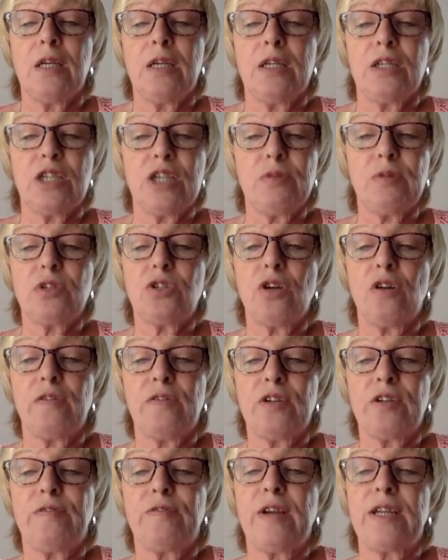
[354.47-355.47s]
She was
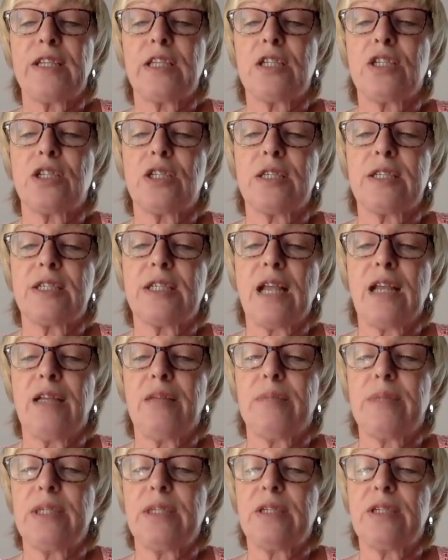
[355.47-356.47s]
offered a financial
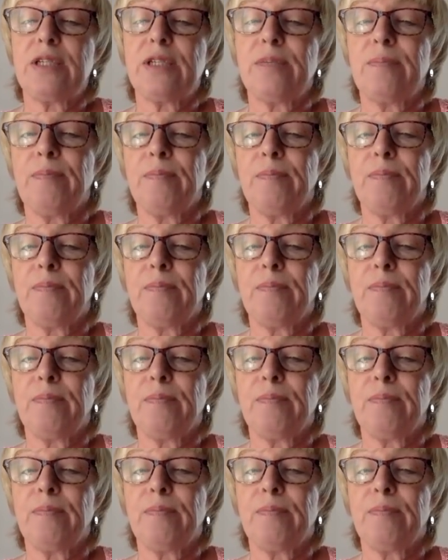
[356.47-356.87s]
settlement.